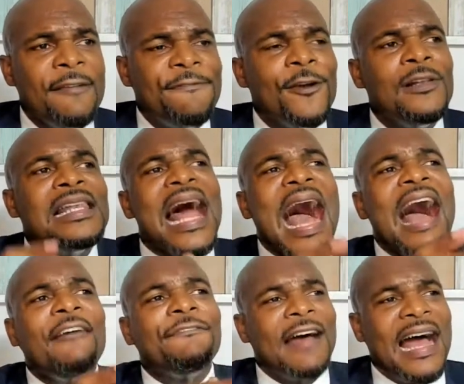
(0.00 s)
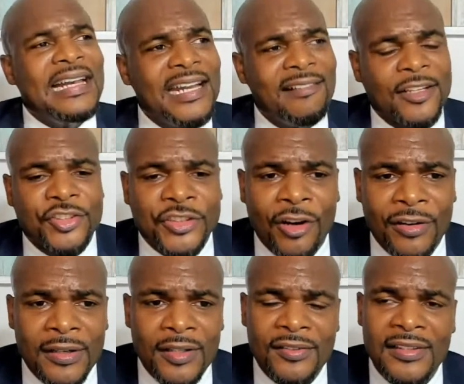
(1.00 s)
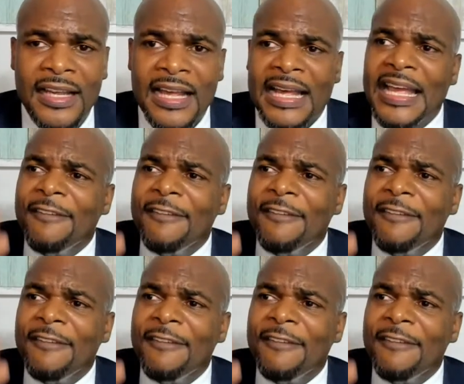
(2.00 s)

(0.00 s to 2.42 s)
If you laugh at their externals,